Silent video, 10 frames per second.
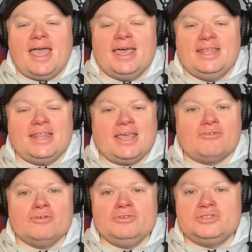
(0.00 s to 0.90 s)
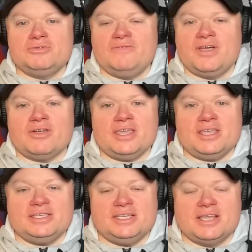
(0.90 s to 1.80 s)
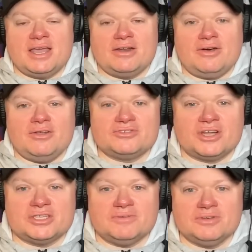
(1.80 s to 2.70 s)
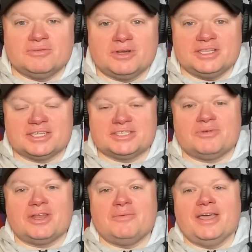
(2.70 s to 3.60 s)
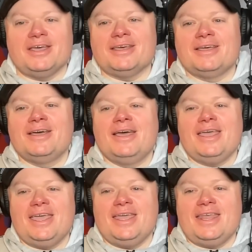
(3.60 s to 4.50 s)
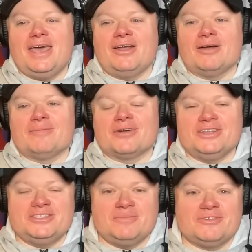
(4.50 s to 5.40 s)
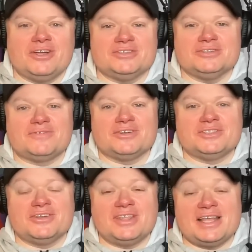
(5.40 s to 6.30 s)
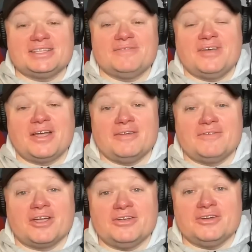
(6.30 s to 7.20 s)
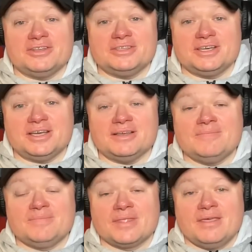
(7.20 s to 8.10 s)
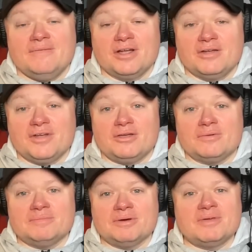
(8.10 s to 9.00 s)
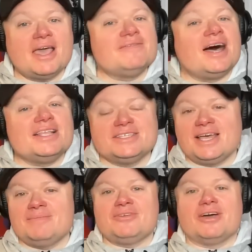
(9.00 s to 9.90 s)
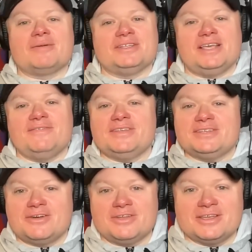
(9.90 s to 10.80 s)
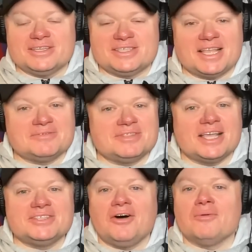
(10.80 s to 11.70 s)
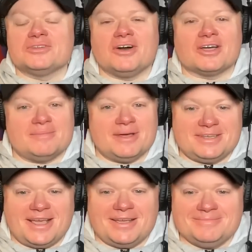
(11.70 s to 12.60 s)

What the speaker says: And then they cruised to a very easy, not at all stressful 26-20 win in Ann Arbor in Jim Tressel's first year. That is a very, very good, very, very good one. But we have lots of time to talk about safeties, Tony, because that's all we're talking about today.